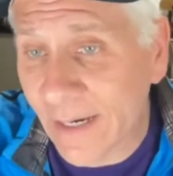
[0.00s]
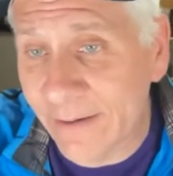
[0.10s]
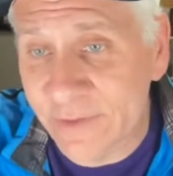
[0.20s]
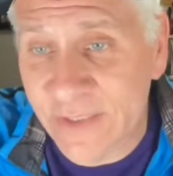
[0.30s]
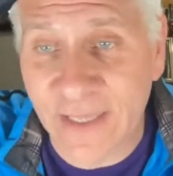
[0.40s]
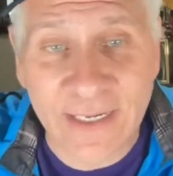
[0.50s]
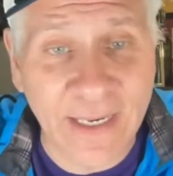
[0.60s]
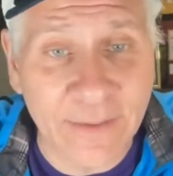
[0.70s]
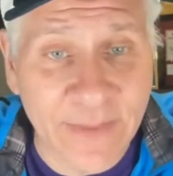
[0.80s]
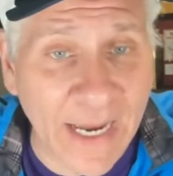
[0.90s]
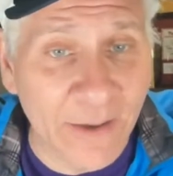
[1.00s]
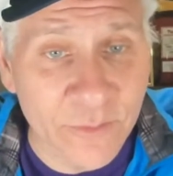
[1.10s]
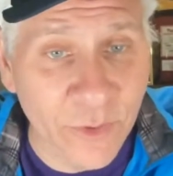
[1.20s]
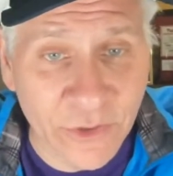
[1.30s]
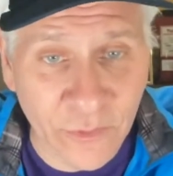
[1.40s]
Obviously, that came down
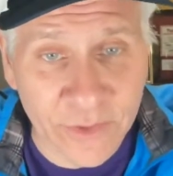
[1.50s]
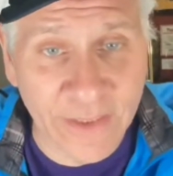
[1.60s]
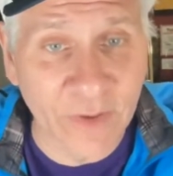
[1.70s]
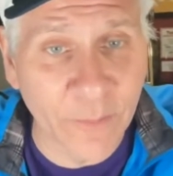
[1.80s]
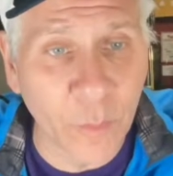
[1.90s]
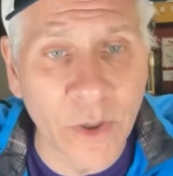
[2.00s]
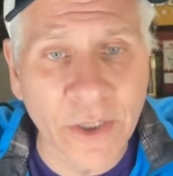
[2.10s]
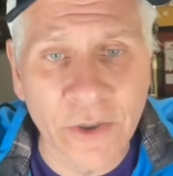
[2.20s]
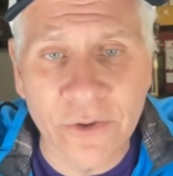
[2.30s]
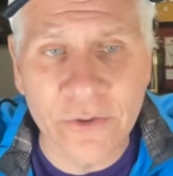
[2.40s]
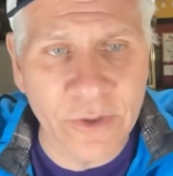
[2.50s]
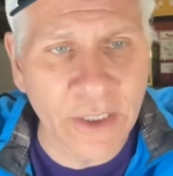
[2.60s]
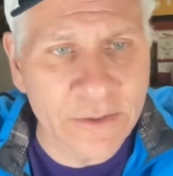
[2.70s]
when you're only giving up 1 unearned run.